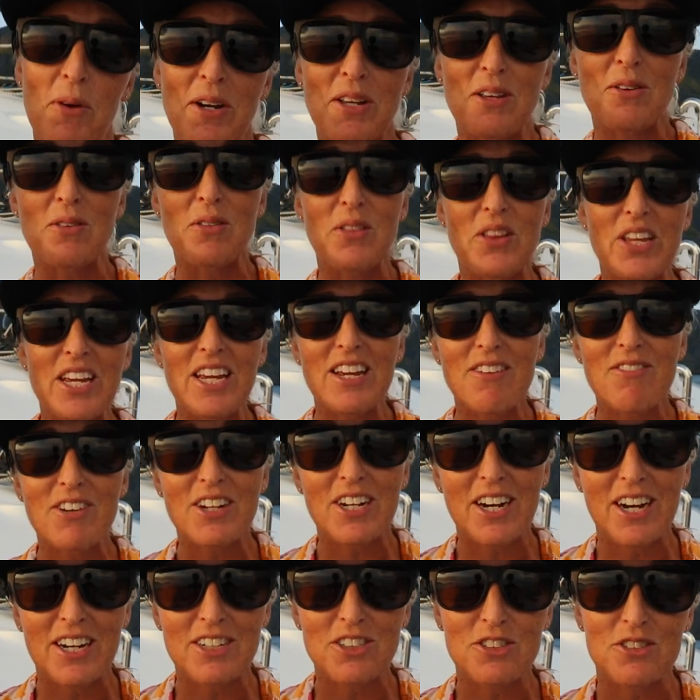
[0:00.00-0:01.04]
When you leave a
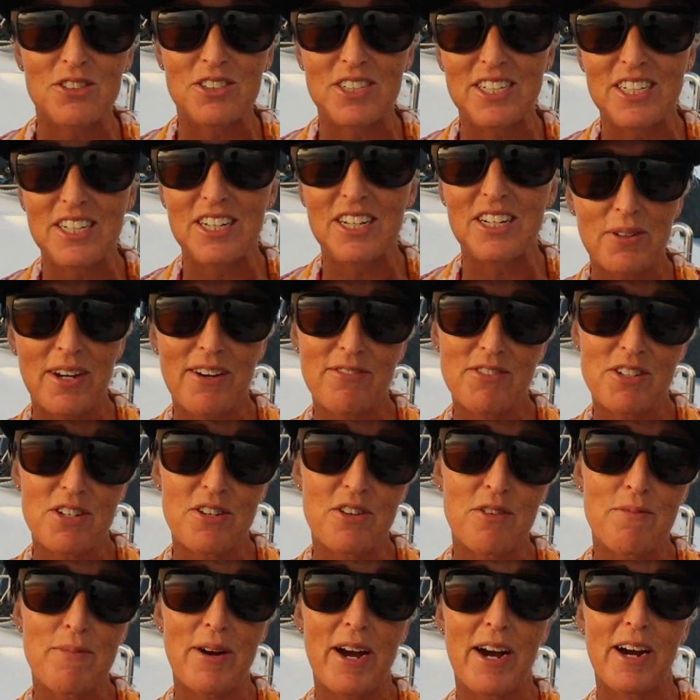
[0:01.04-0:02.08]
country, you have to
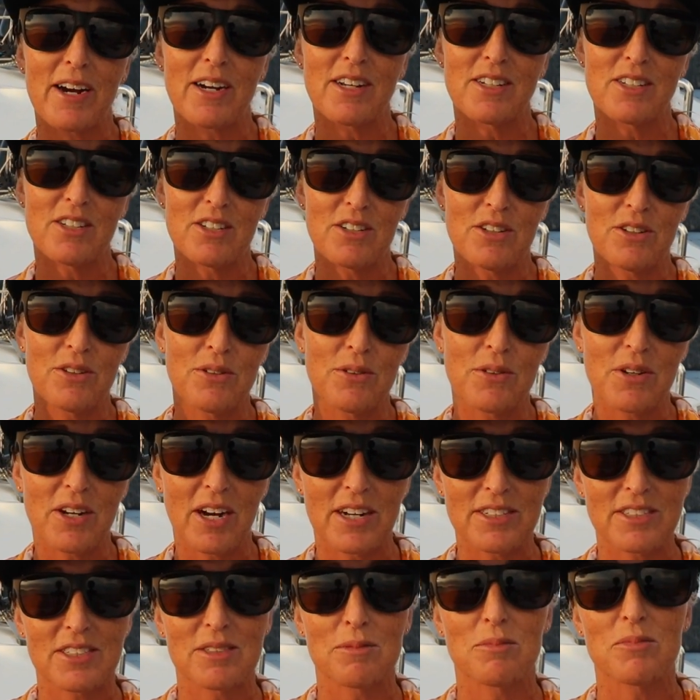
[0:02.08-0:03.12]
go back to
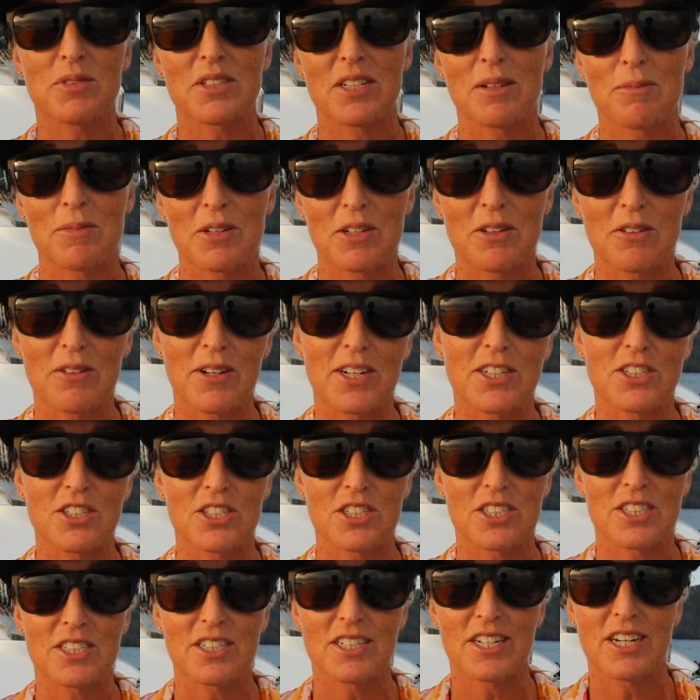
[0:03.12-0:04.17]
Customs
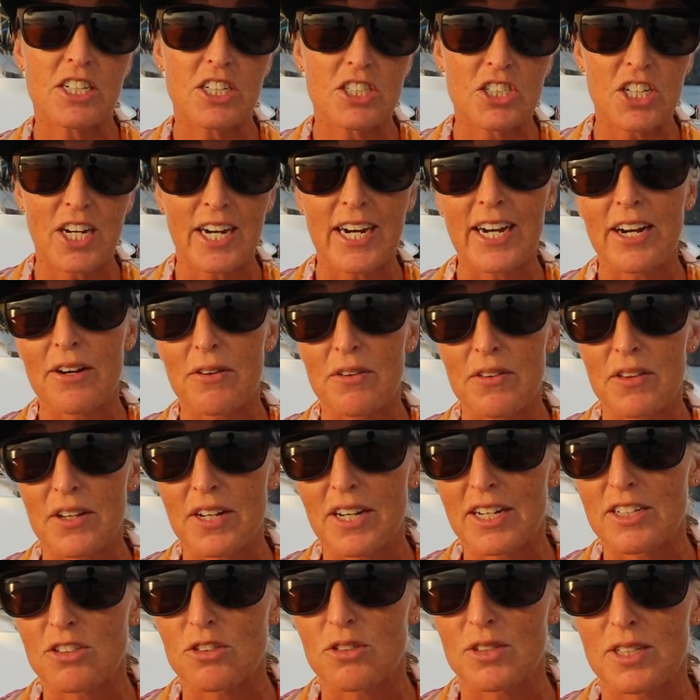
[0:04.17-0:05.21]
Immigration to check out of the
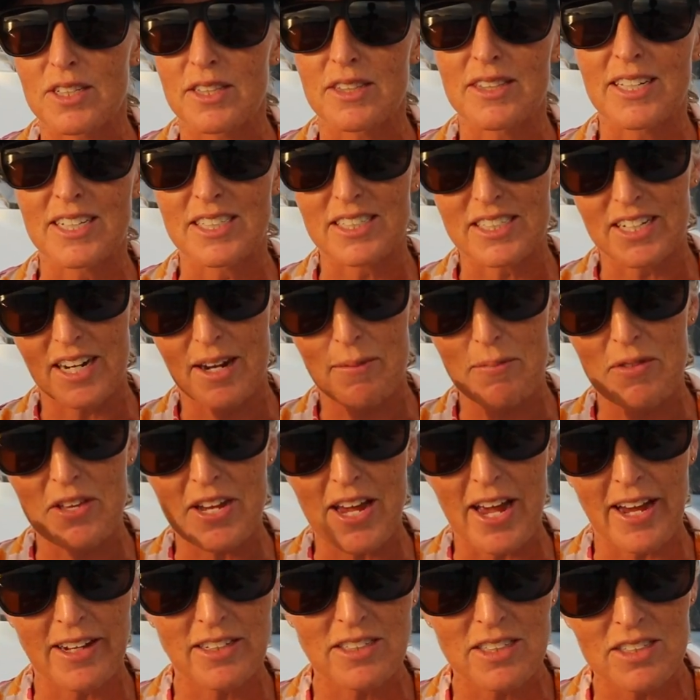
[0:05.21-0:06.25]
country. They stamp
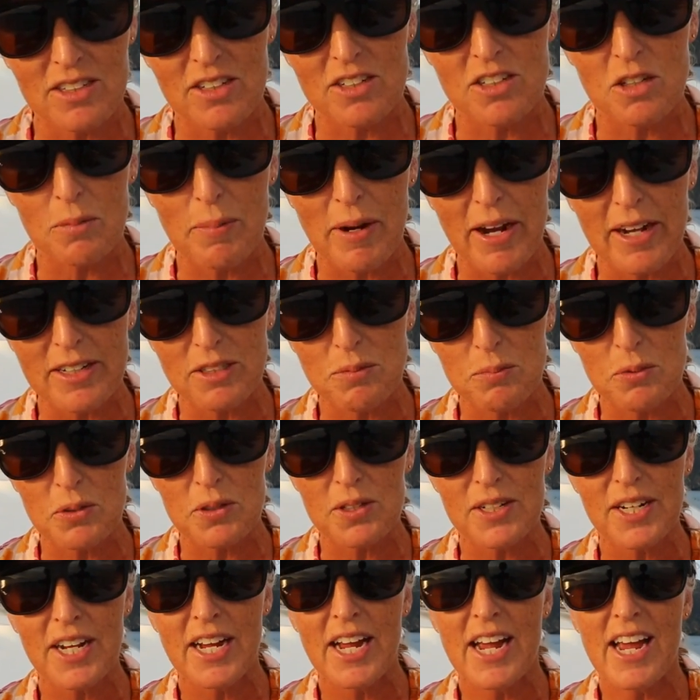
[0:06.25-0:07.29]
the exit on your
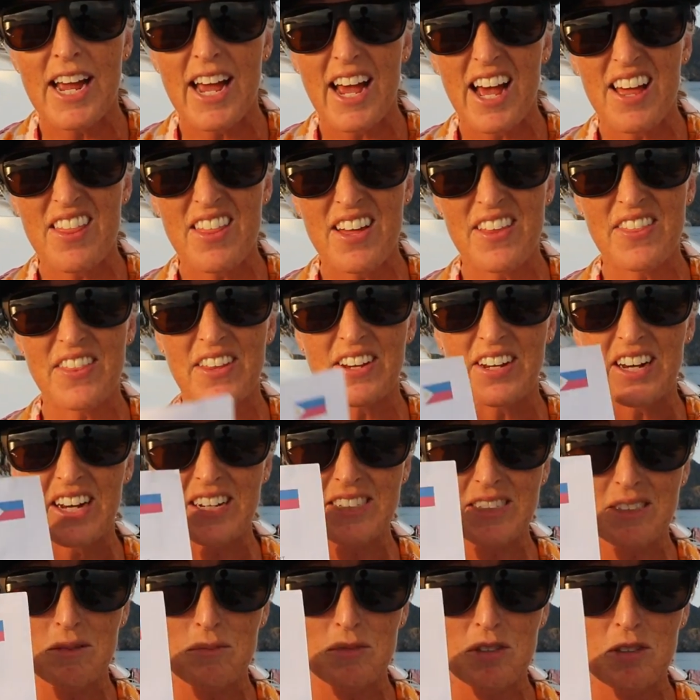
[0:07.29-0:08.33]
passport, and then the
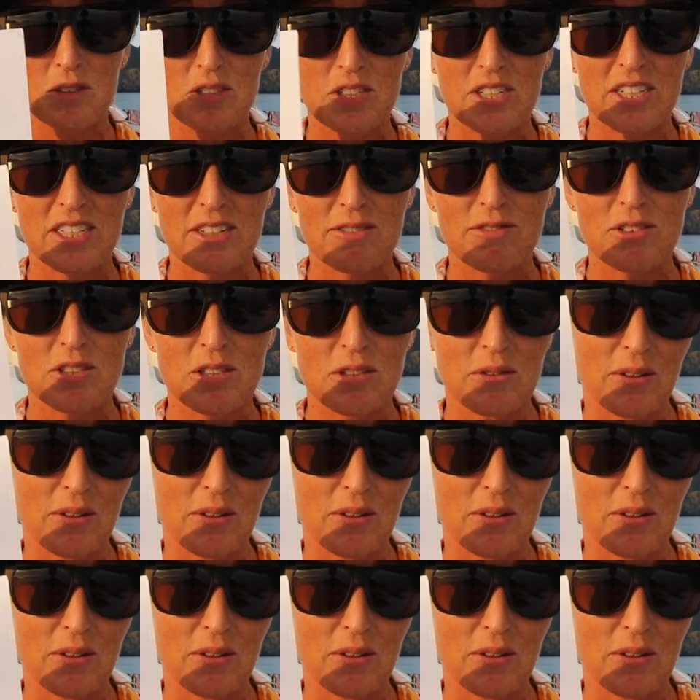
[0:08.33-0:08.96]
customs usually gives